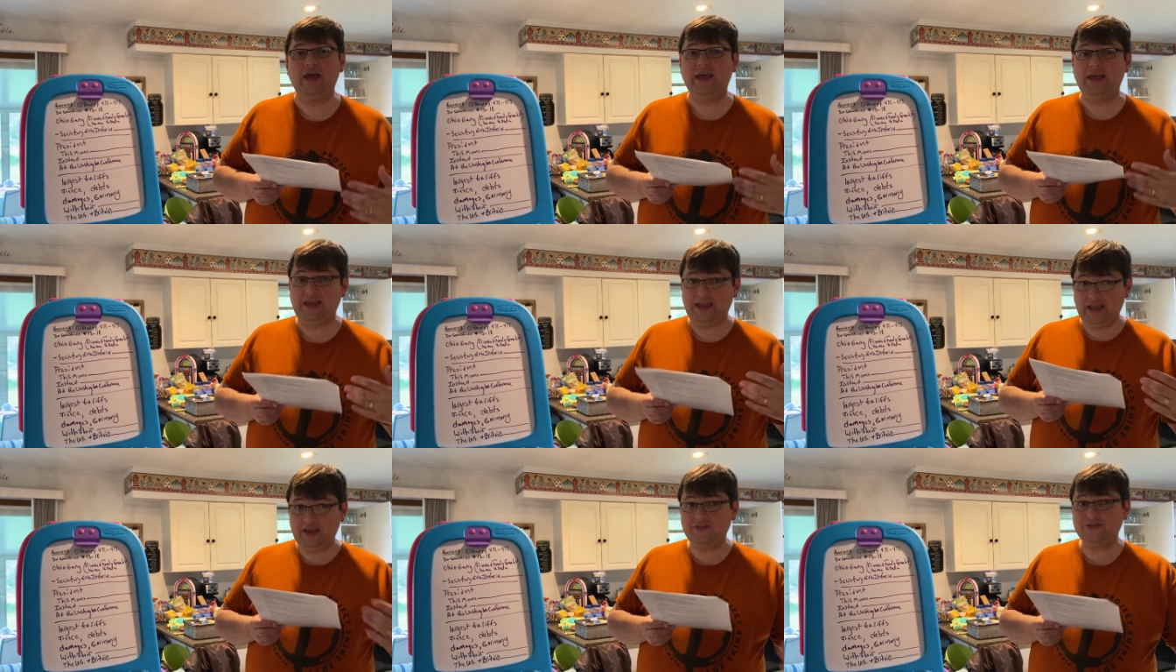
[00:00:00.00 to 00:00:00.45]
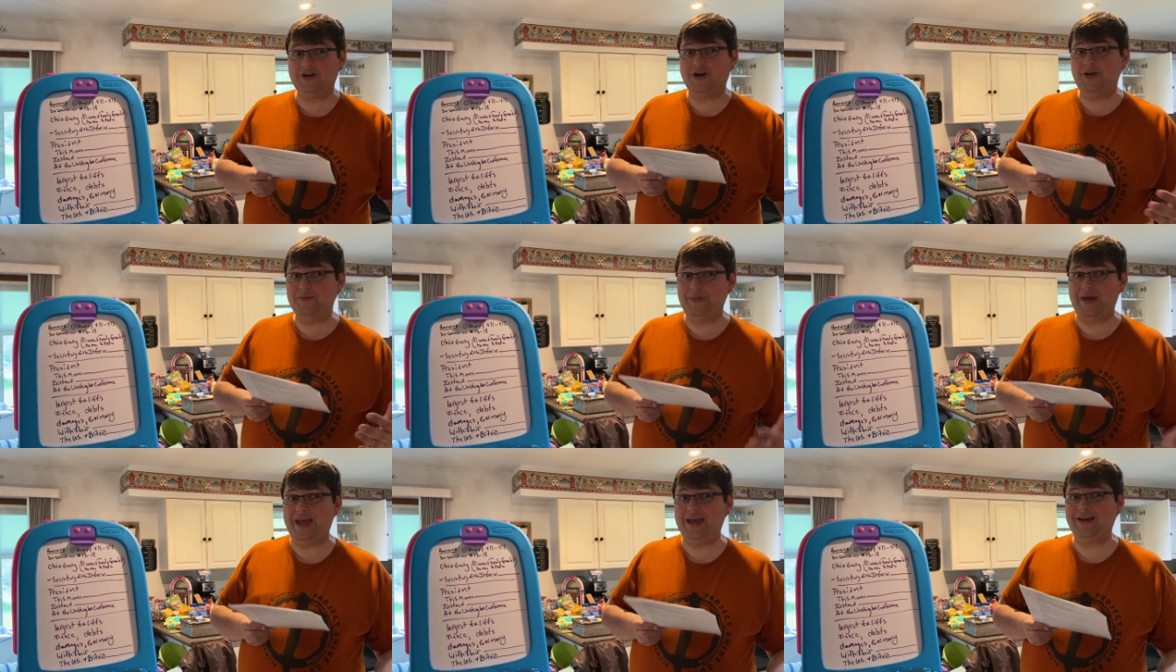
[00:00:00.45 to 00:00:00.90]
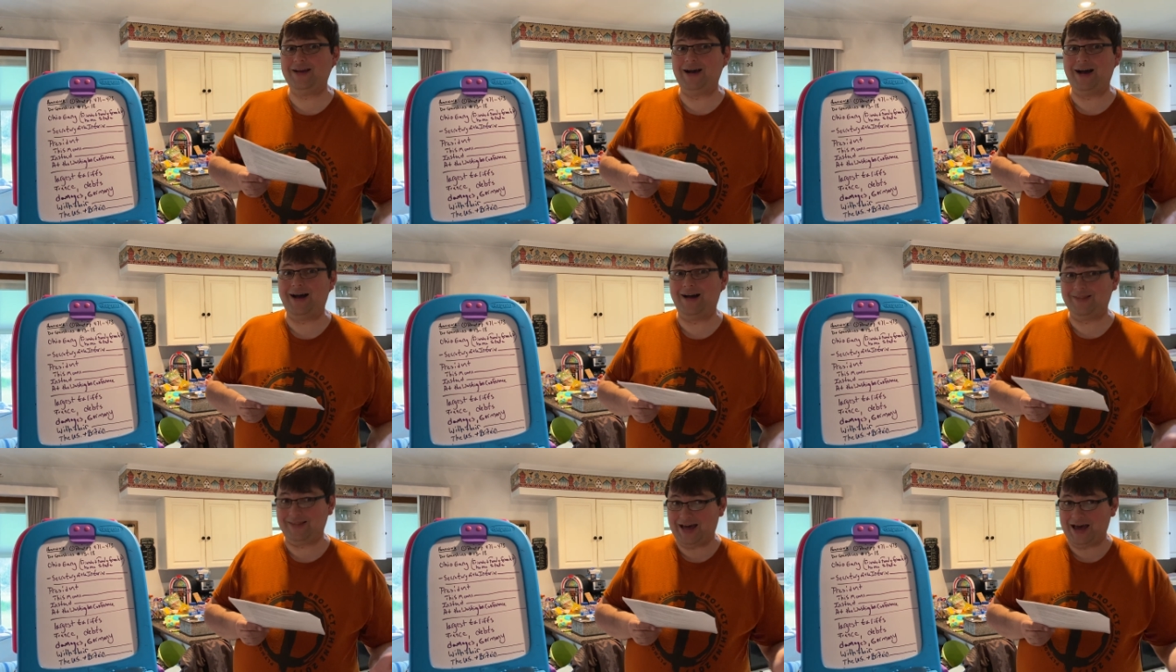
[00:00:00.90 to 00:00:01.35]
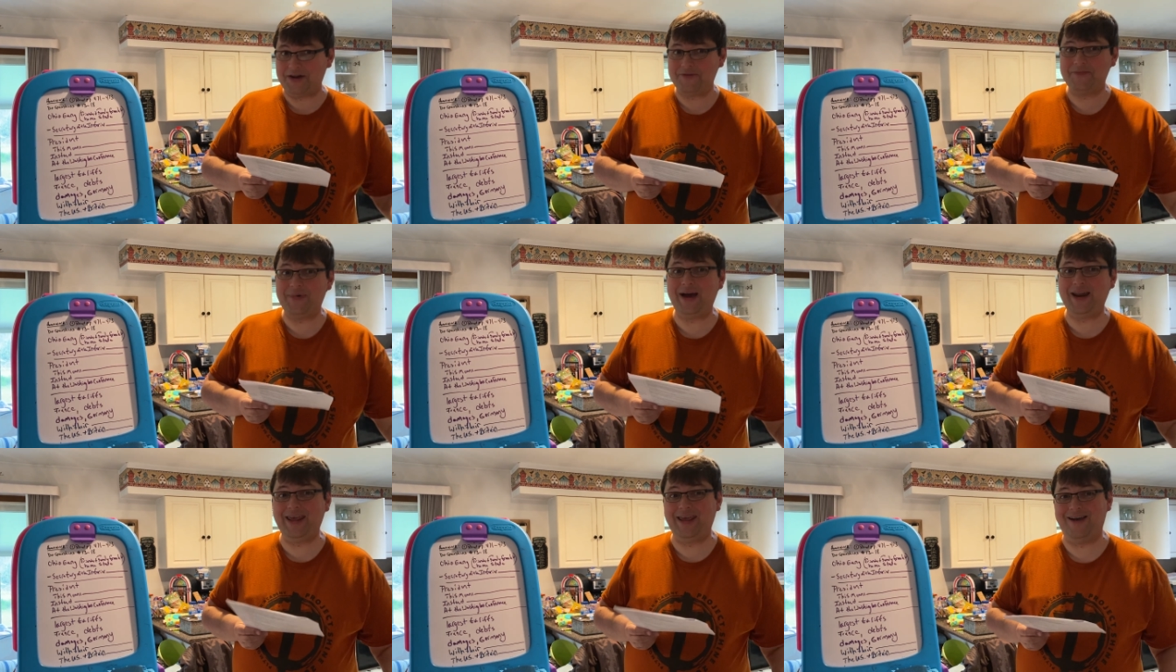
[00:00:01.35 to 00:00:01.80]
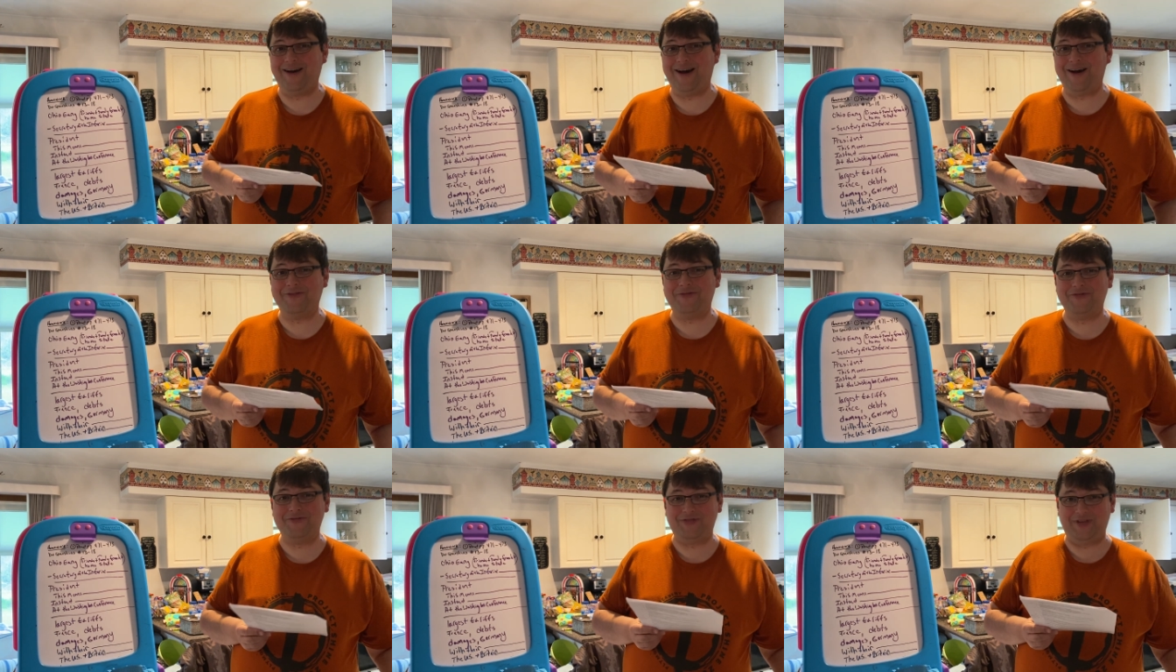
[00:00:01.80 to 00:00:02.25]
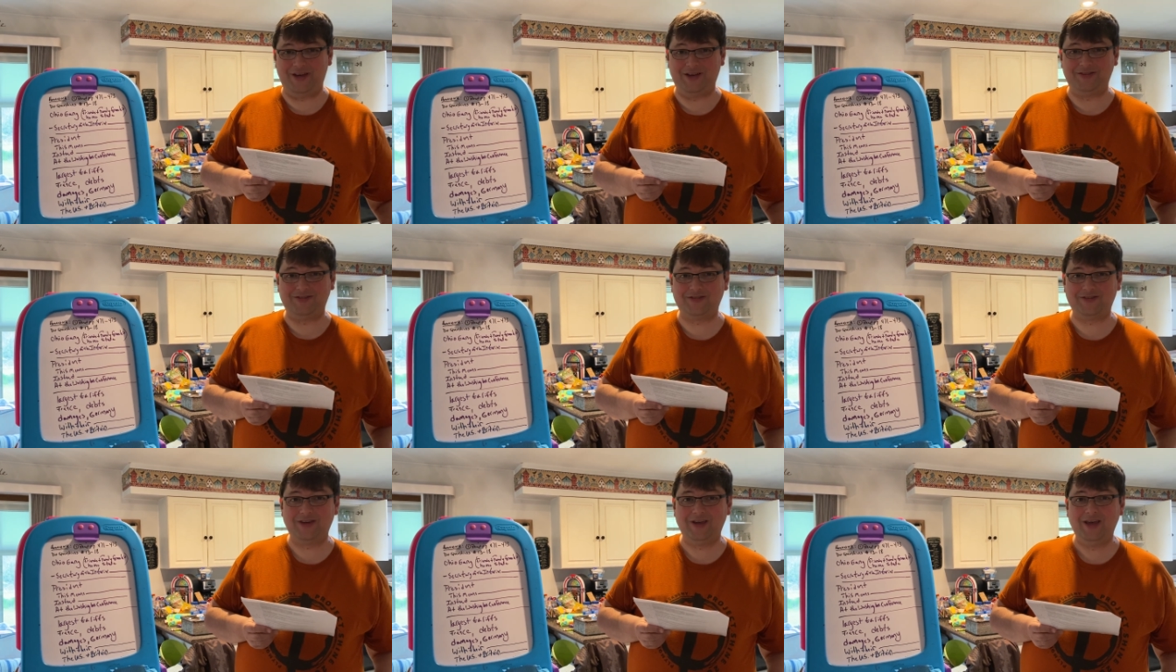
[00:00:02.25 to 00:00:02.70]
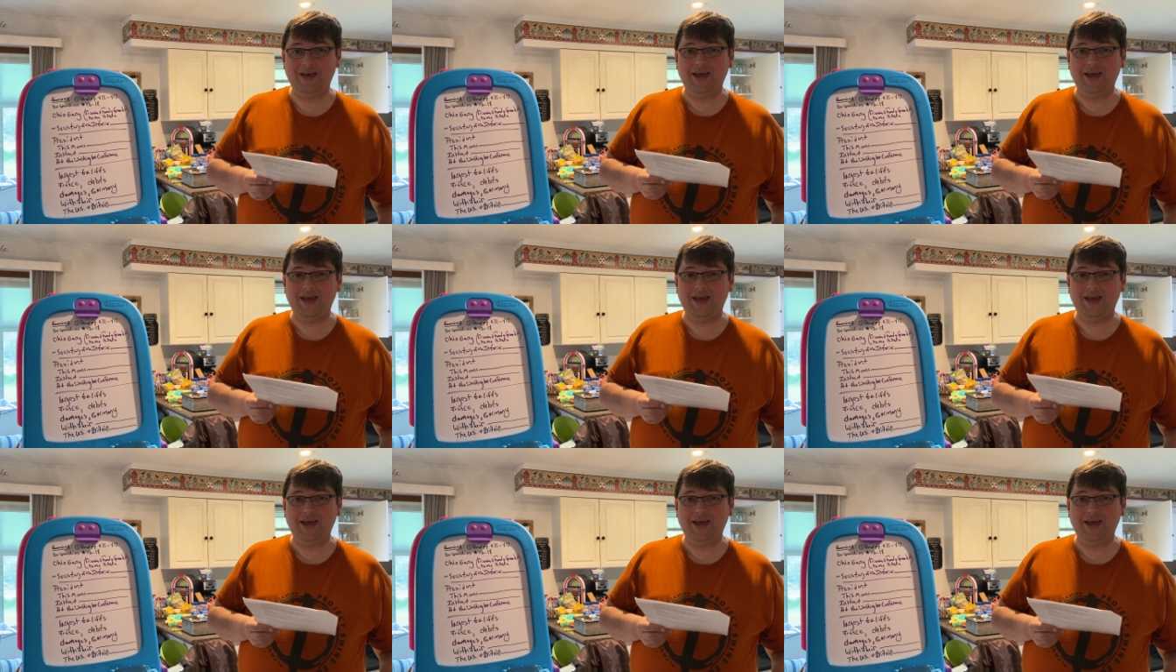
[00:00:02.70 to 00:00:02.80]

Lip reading: he's going to make a lot of money off of this.